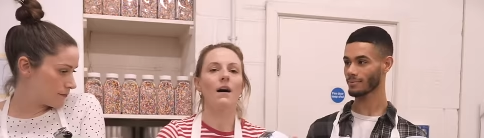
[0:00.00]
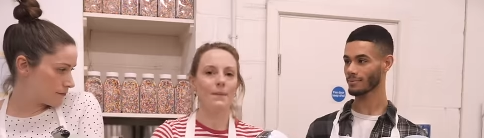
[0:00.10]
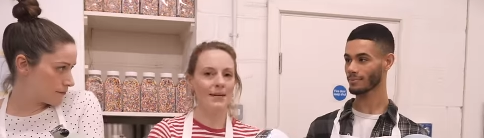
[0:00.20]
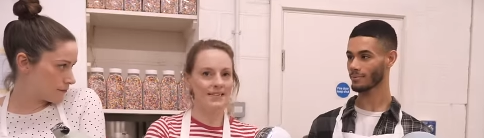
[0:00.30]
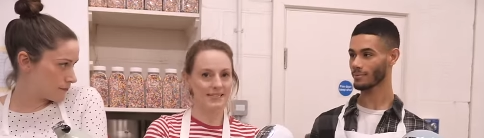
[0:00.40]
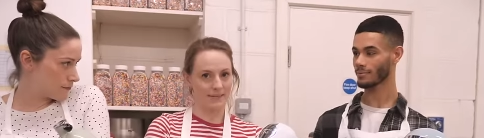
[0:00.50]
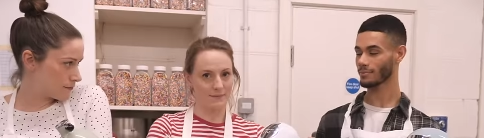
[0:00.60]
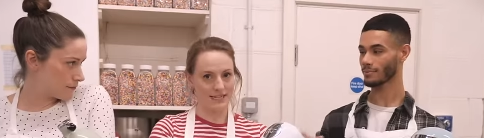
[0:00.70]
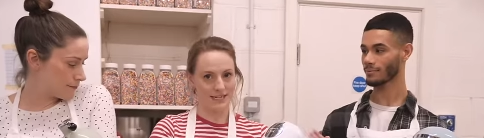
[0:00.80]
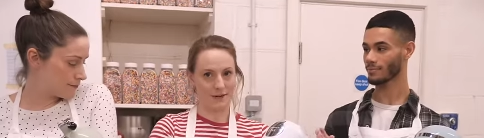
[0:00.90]
Speaker 1: I managed to get
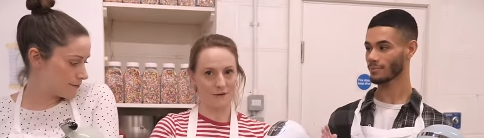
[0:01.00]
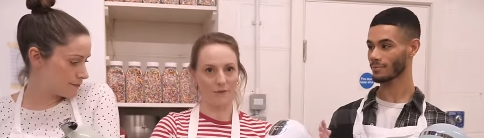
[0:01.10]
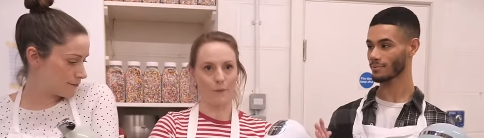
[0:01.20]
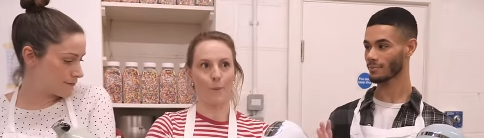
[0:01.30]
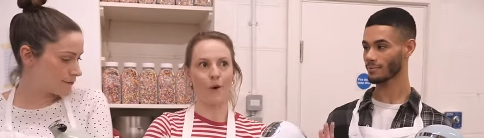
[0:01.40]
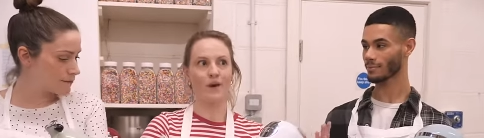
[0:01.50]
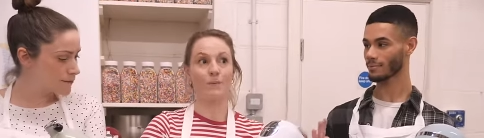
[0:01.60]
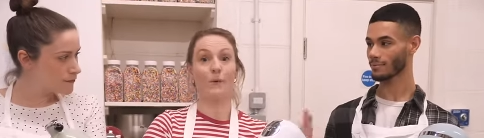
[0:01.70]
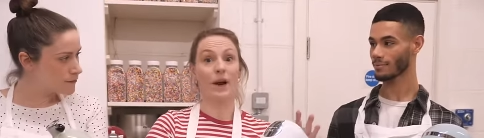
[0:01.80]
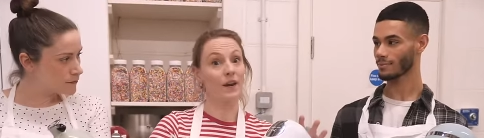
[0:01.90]
myself
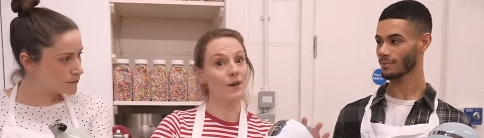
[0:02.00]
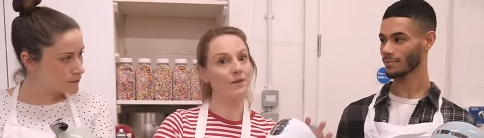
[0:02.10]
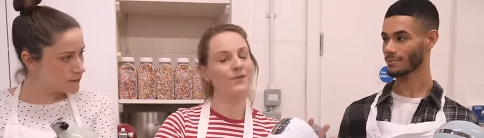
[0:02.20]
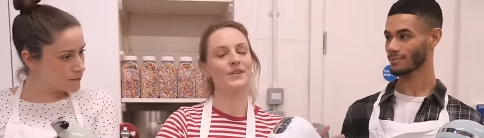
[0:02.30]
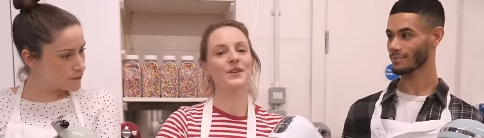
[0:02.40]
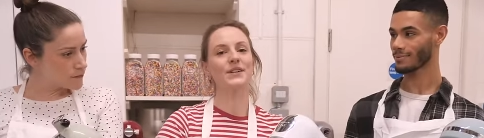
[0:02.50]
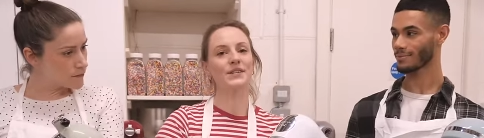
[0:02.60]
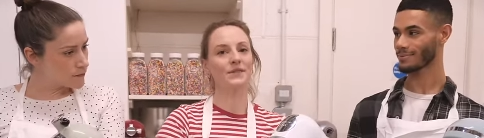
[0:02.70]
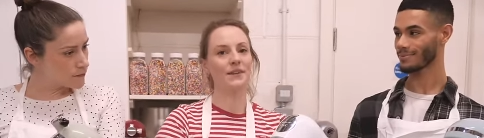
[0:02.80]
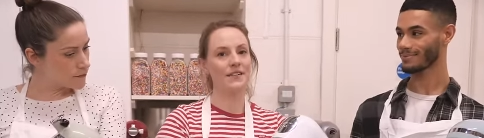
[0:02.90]
one brand new for
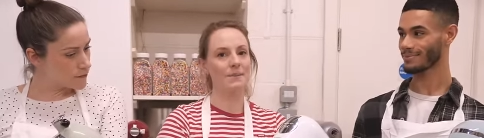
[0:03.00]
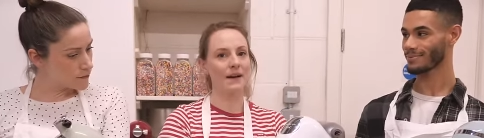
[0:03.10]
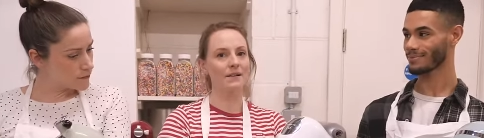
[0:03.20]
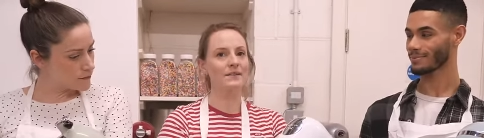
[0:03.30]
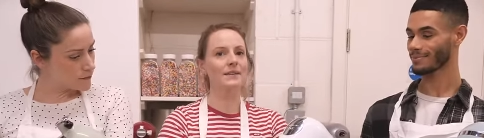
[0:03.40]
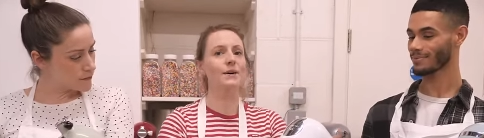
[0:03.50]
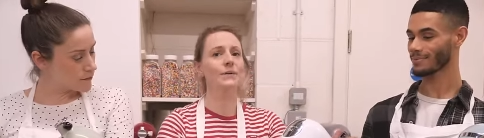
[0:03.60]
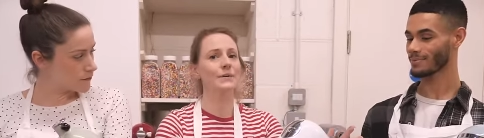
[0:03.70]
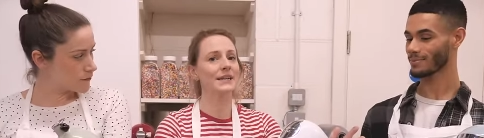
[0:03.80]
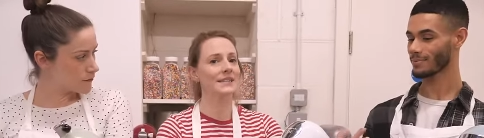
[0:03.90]
£250, so they're
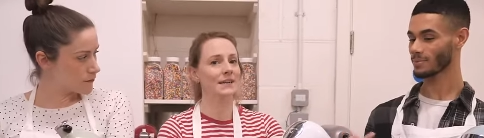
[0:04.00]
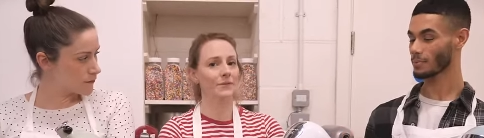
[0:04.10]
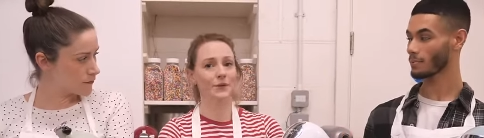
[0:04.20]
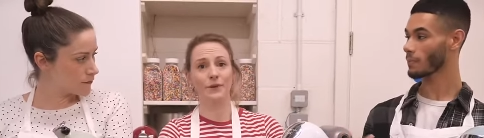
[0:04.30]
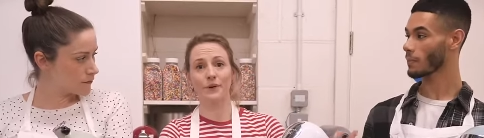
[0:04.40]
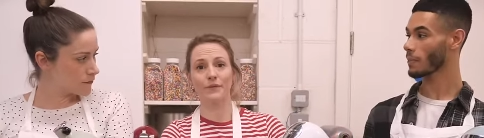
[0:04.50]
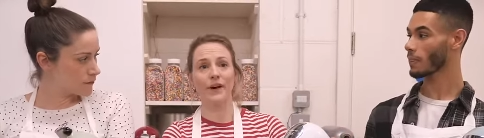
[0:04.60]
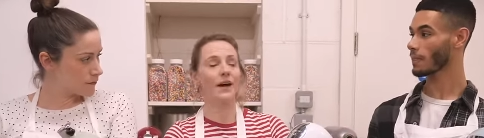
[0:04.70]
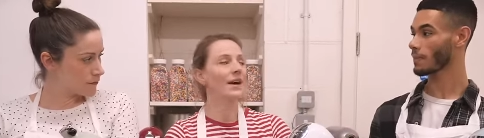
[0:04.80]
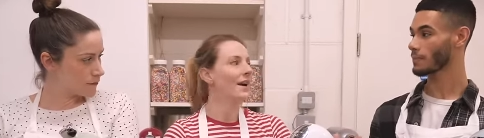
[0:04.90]
always kind of on
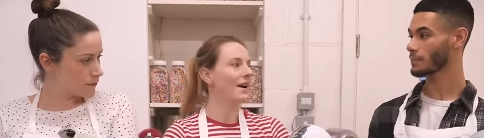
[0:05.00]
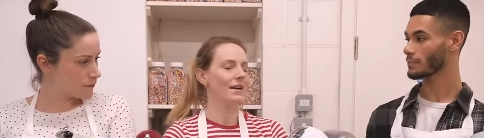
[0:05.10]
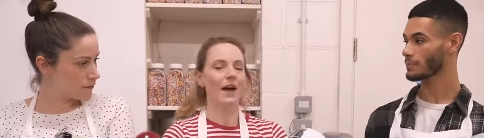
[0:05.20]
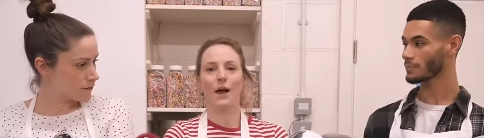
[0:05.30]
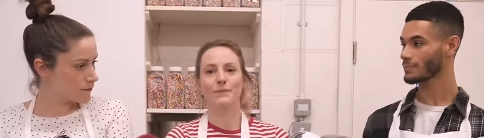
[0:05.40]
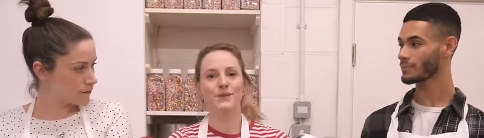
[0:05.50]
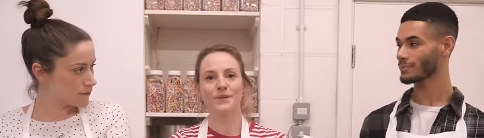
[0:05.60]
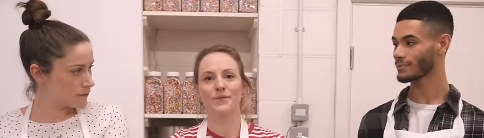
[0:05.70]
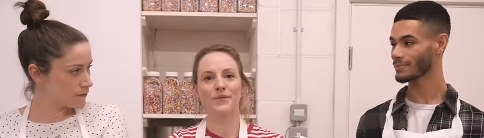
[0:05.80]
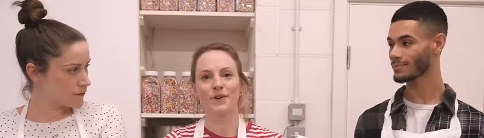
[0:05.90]
offer. Um, so
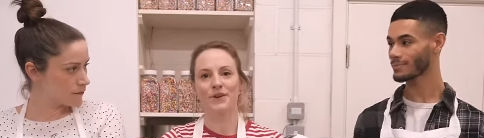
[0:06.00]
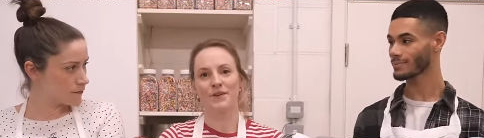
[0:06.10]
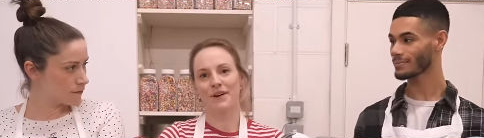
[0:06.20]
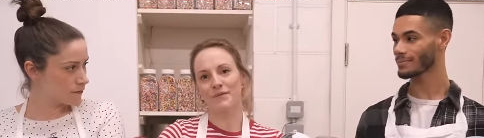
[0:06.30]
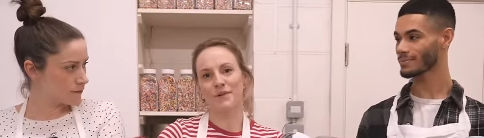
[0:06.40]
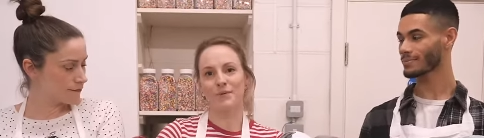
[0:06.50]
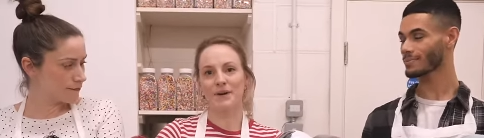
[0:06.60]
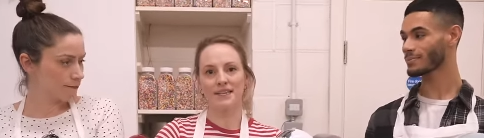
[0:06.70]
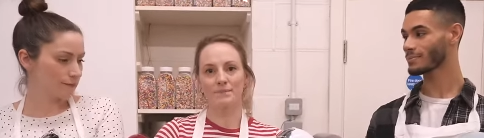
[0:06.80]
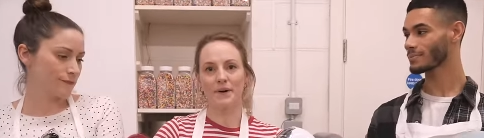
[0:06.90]
before you kind of commit to